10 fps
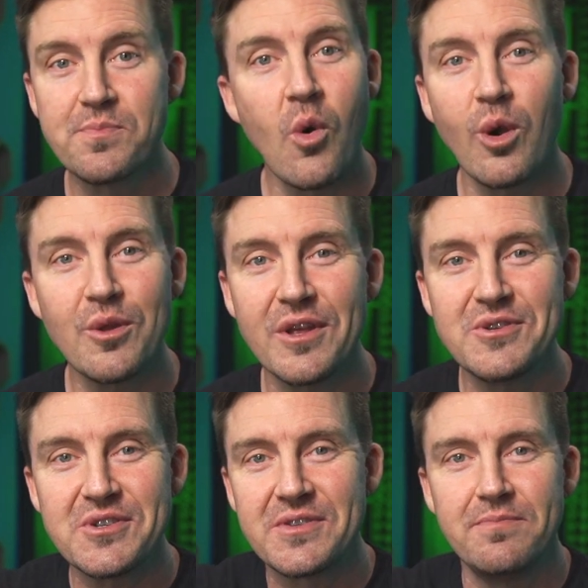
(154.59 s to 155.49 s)
is more than
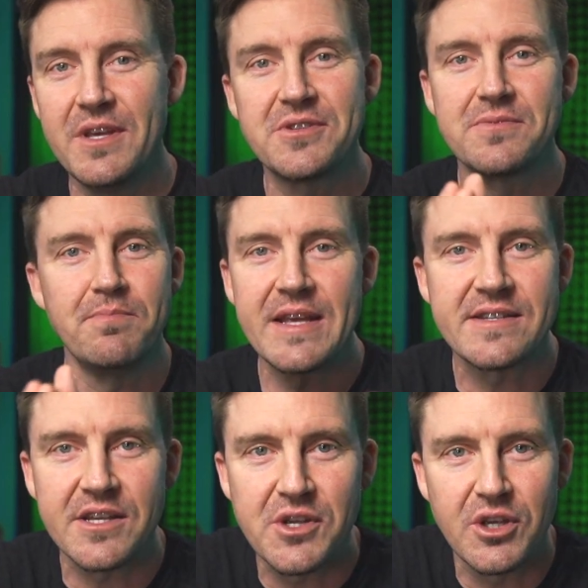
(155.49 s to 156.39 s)
just its
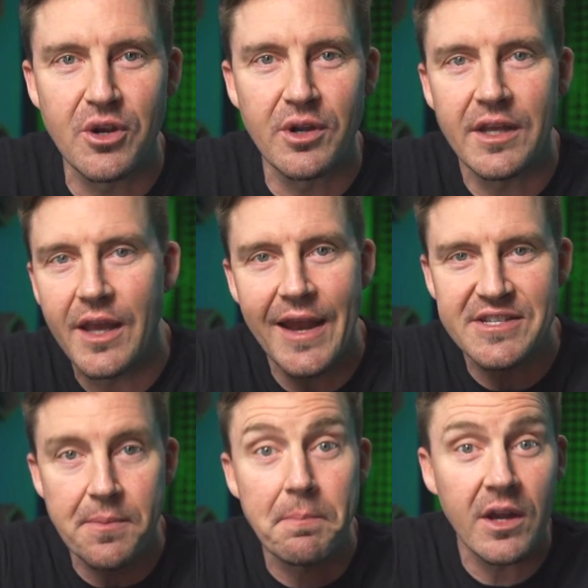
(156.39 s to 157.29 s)
basic security and
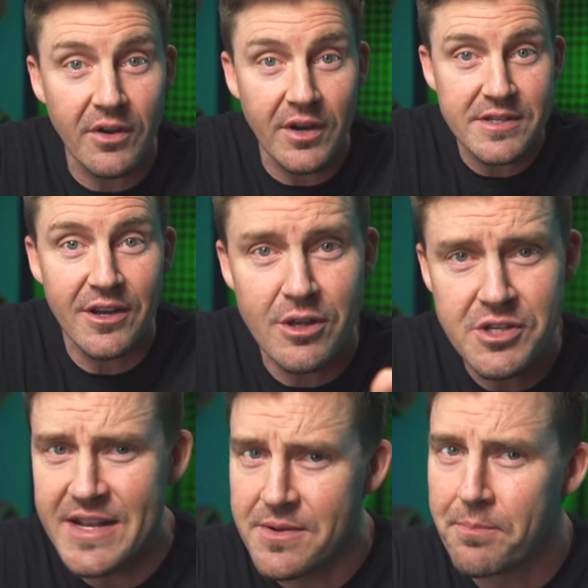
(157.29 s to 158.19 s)
its appearance. It
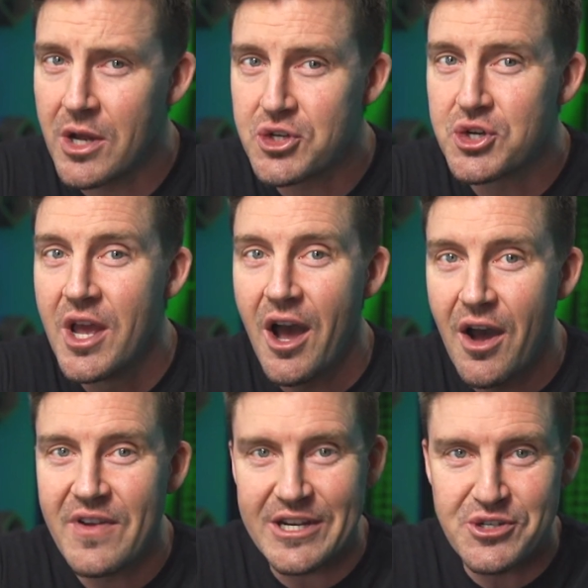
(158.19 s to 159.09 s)
also has a bunch
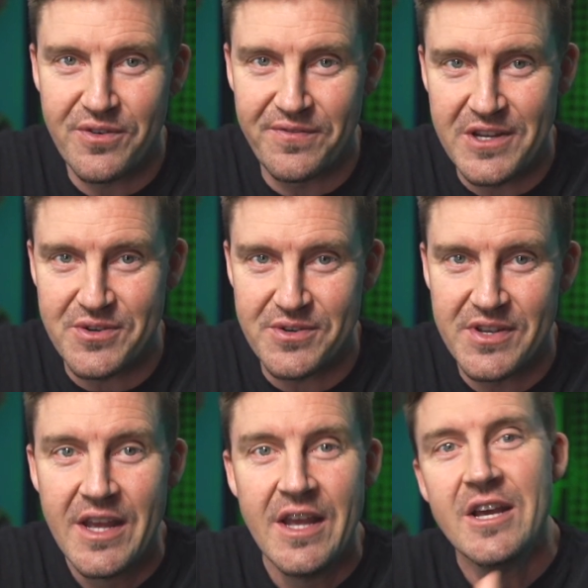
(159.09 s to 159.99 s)
of extra features.